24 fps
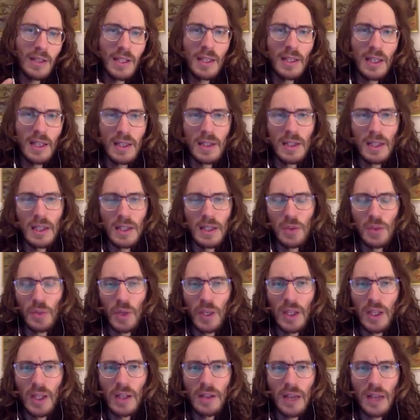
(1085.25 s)
in
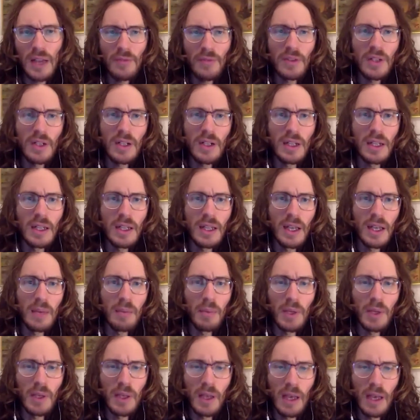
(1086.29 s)
Sweden, definitely it
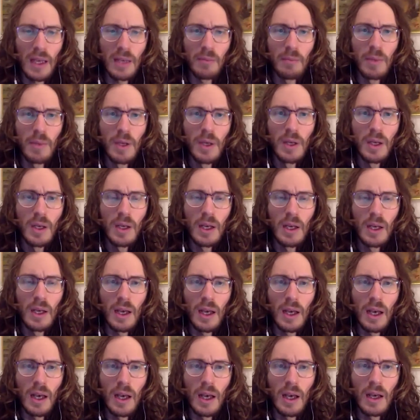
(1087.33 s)
became
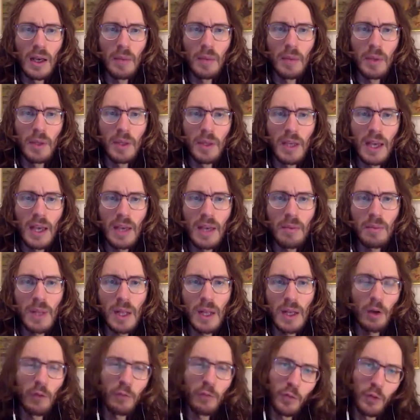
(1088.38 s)

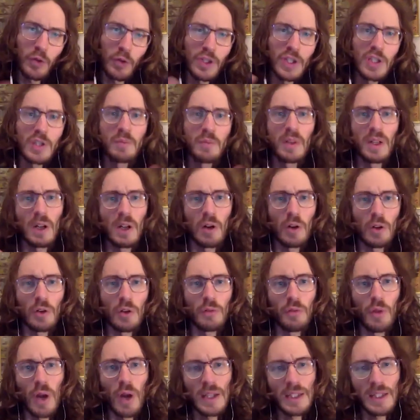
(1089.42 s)
like, of course, it's been a lot
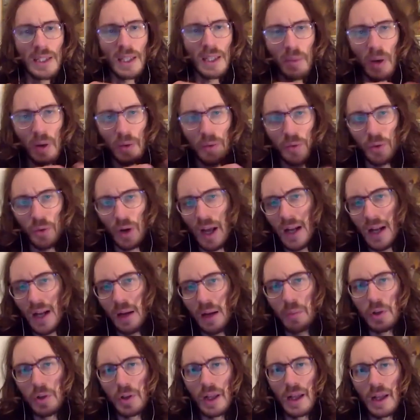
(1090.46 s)
of writing about Greta,
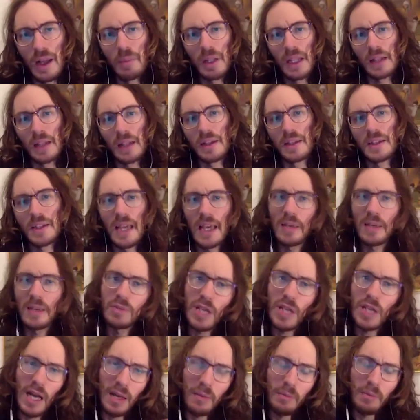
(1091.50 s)
but at the same
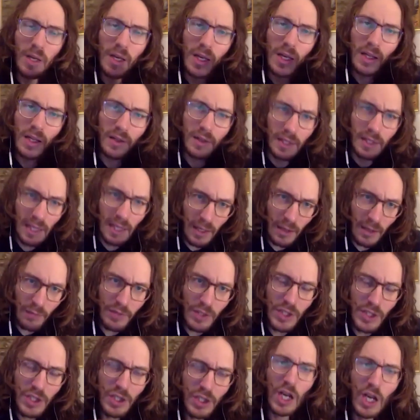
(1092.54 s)
time, the kind of
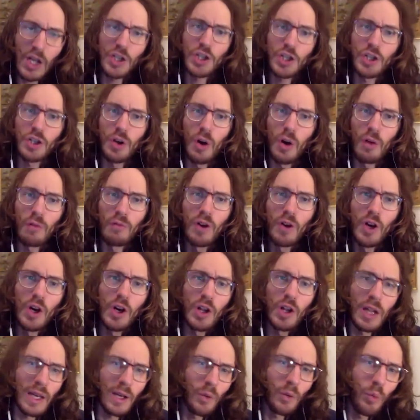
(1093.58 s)
discussion of
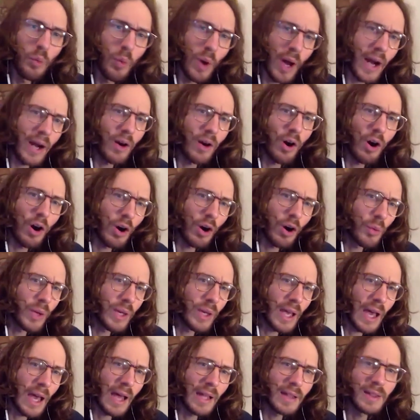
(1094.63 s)
like, where are
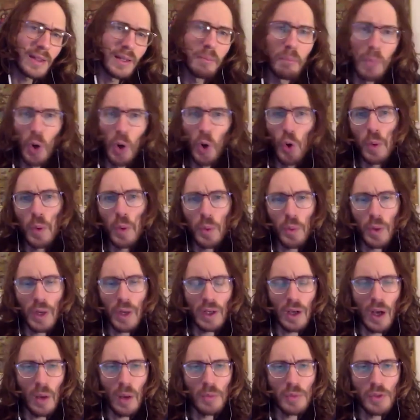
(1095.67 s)
we at the moment when
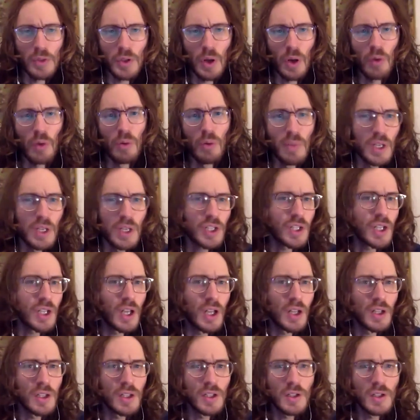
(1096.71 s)
it comes to our
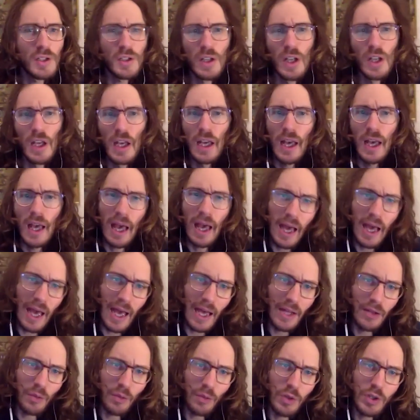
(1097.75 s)
emissions,
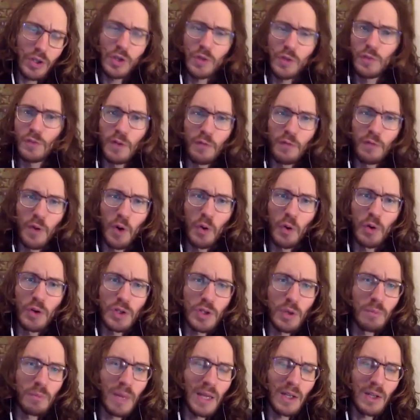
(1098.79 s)
and also the focus
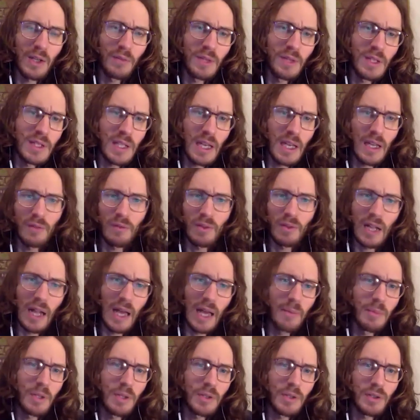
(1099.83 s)
on many of these kind of
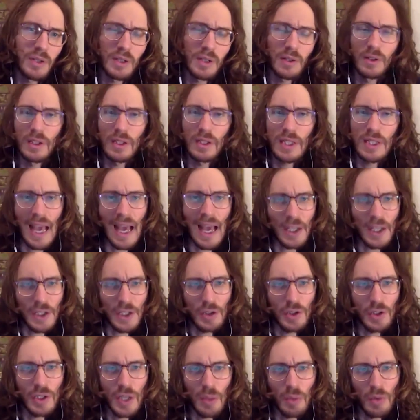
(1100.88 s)
climate
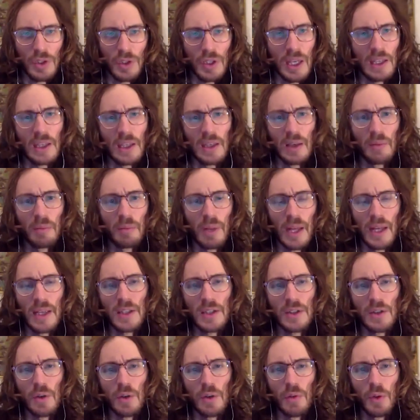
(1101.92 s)
disasters that was taking
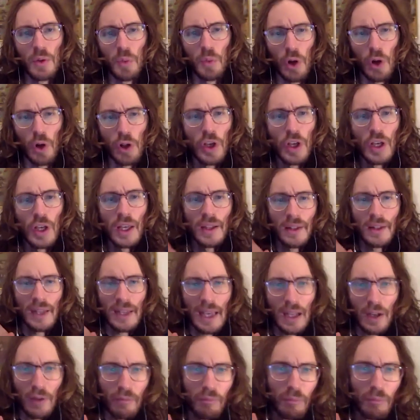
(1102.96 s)
place over the world. They
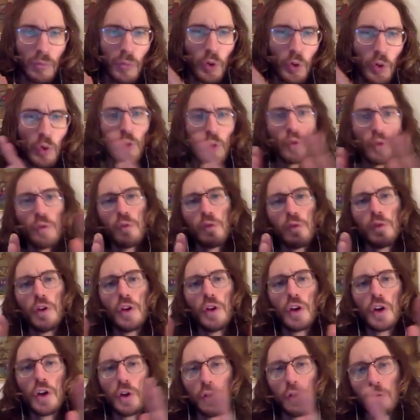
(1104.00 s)
kind of moved
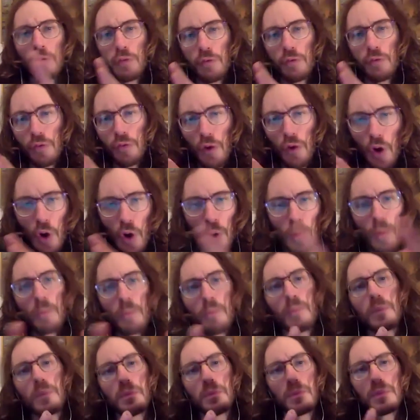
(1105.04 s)

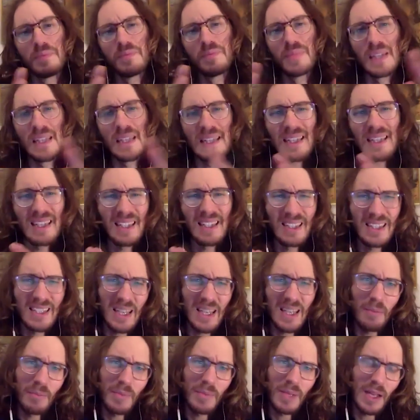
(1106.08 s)
from being
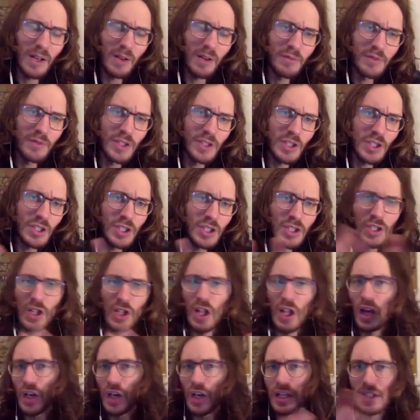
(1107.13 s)
some kind of
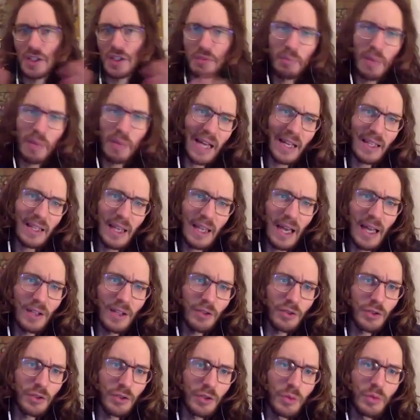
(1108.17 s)
sluggish back
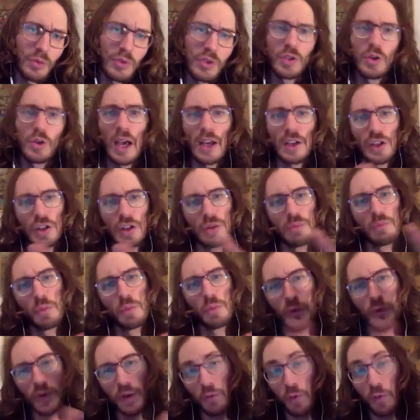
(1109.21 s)
end news to actually
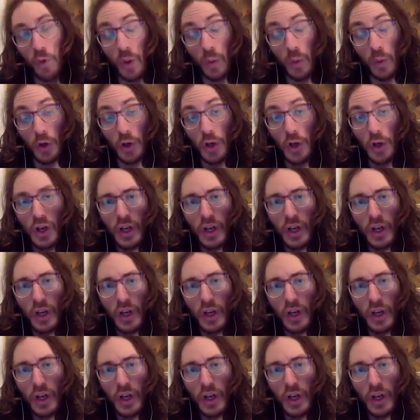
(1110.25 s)
moving forward.